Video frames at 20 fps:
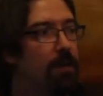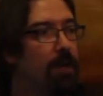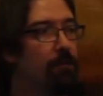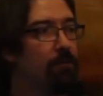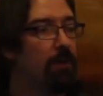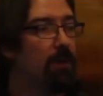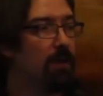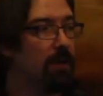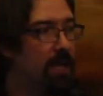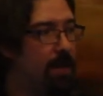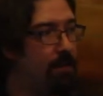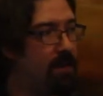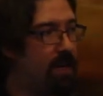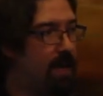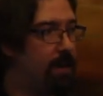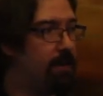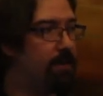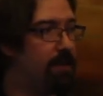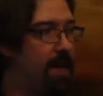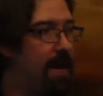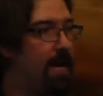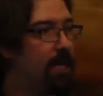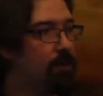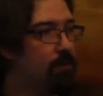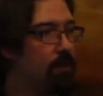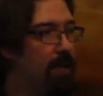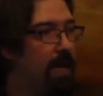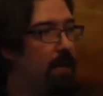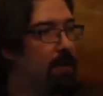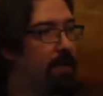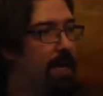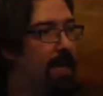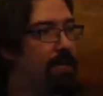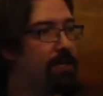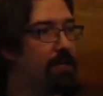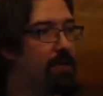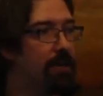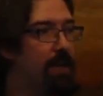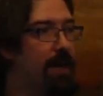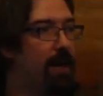it will eliminate the actual
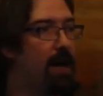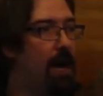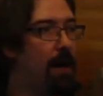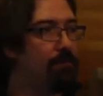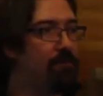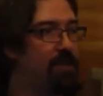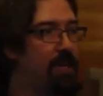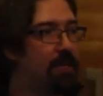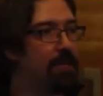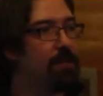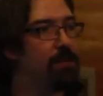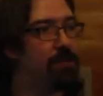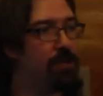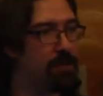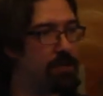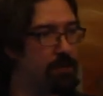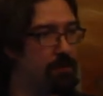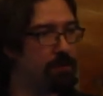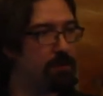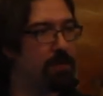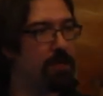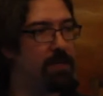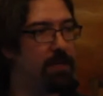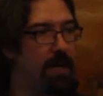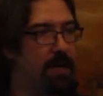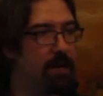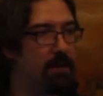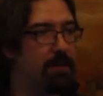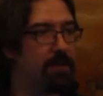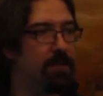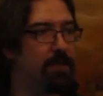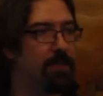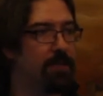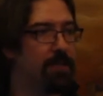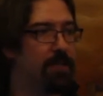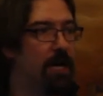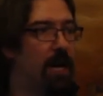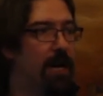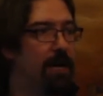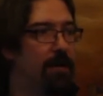allocation of that object and just use the data that's
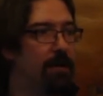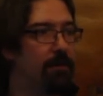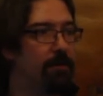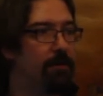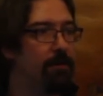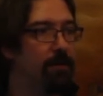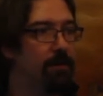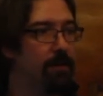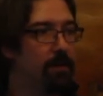inside it.